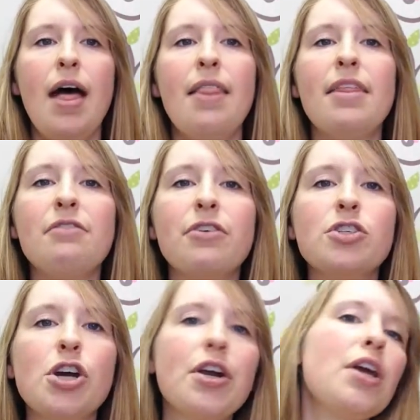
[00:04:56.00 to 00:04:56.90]
Then for
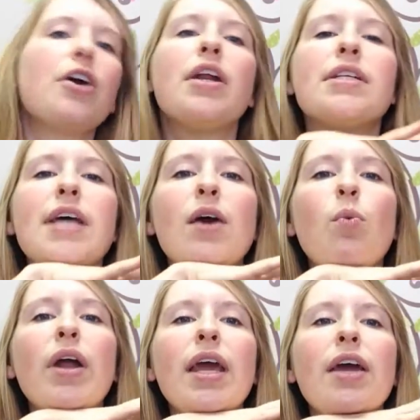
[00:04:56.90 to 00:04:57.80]
dirty, you're going to take
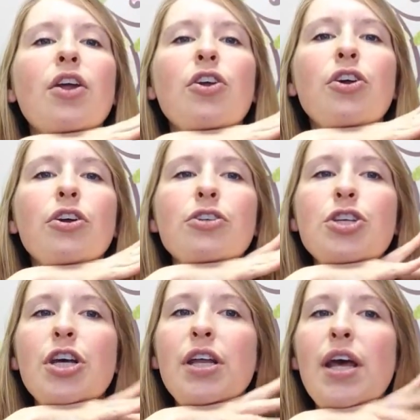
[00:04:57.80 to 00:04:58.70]
one hand under your
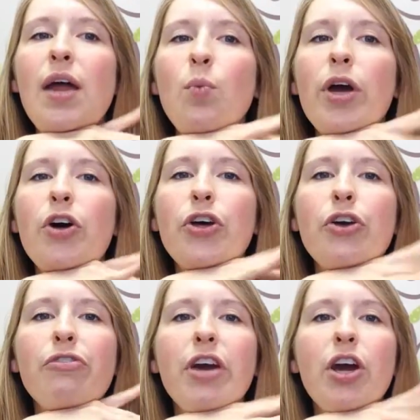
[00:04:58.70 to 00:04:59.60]
chin and wiggle your
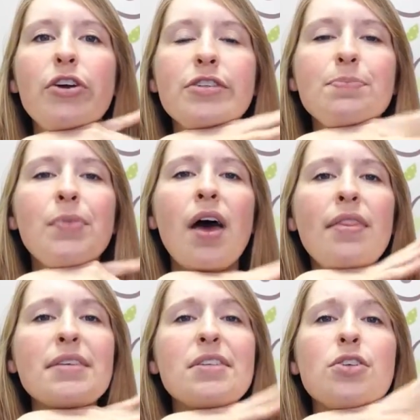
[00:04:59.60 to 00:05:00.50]
fingers.
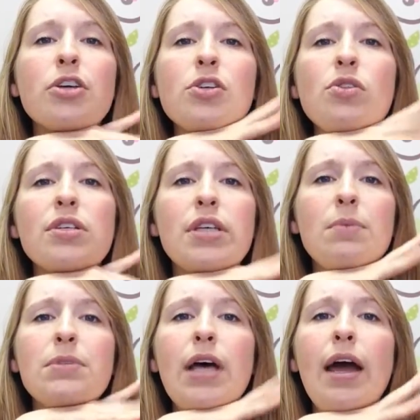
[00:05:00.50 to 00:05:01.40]
This is also the same
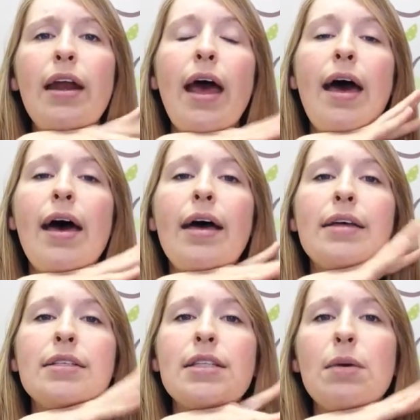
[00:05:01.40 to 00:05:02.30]
sign
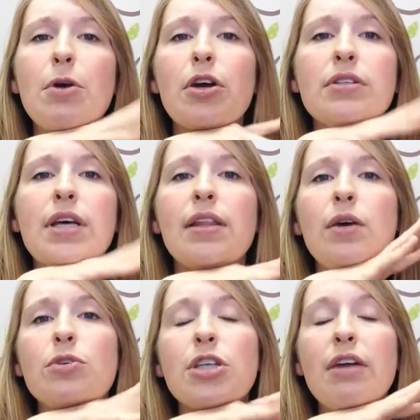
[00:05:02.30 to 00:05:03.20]
as the American Sign
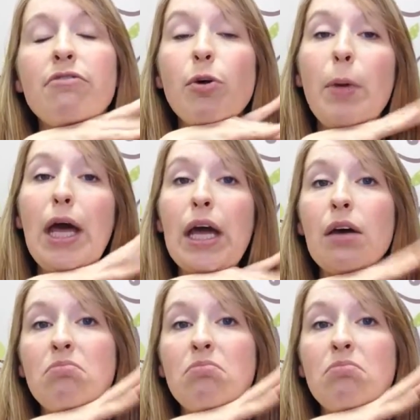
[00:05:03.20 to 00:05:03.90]
Language sign for pig.